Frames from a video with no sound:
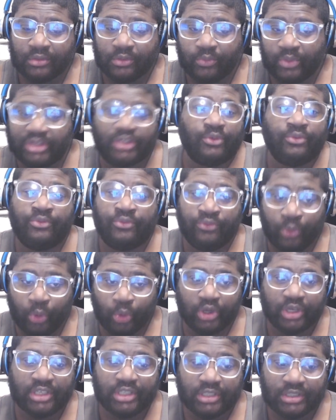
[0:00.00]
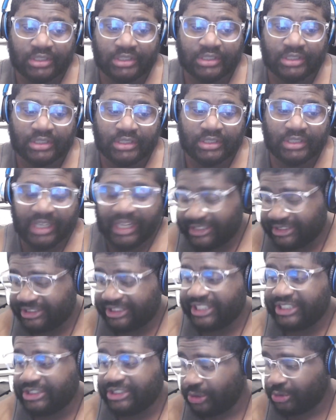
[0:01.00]
with a fork like
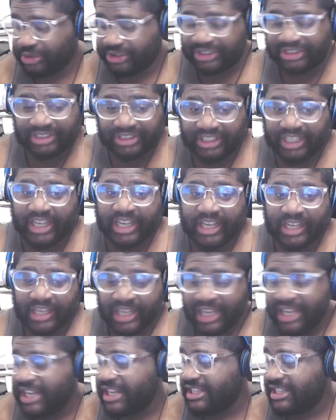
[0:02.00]
Shinzo just did.